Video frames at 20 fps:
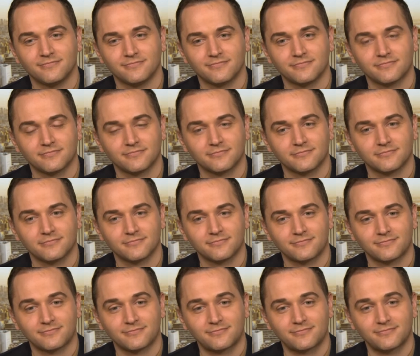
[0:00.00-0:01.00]

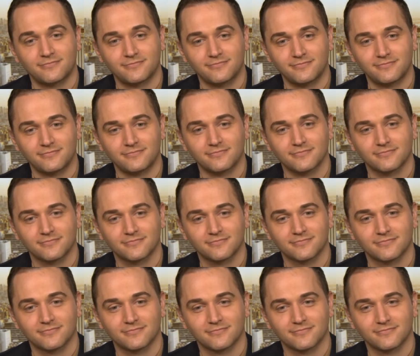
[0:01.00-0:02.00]

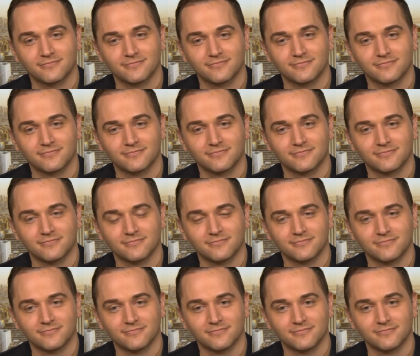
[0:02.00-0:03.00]

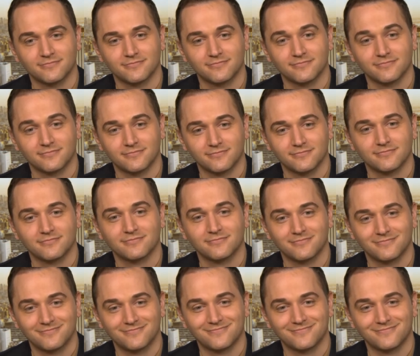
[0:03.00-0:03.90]
The person shown says nothing.